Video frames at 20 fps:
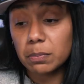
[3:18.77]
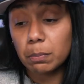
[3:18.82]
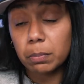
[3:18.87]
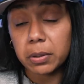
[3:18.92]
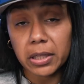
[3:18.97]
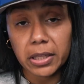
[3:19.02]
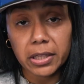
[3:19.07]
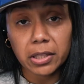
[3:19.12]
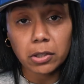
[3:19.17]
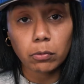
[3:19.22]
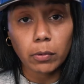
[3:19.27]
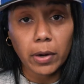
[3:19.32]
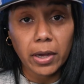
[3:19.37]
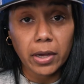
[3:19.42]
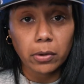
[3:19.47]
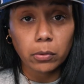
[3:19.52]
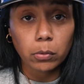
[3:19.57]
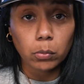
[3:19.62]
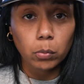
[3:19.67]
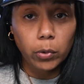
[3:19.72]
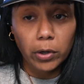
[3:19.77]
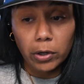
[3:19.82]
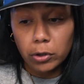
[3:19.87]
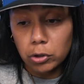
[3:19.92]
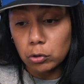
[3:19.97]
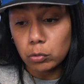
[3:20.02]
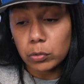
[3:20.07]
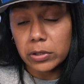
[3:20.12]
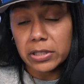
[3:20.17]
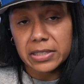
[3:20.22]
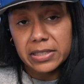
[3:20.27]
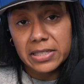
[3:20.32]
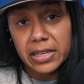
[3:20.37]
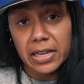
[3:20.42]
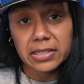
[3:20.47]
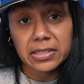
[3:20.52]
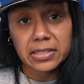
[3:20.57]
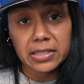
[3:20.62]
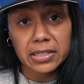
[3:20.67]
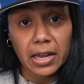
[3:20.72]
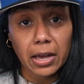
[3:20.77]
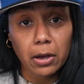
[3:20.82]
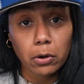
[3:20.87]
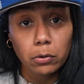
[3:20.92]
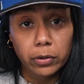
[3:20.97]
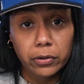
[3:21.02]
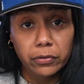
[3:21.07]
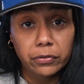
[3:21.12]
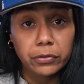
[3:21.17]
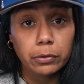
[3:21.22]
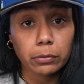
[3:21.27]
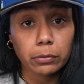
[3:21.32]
playground where you can test it out if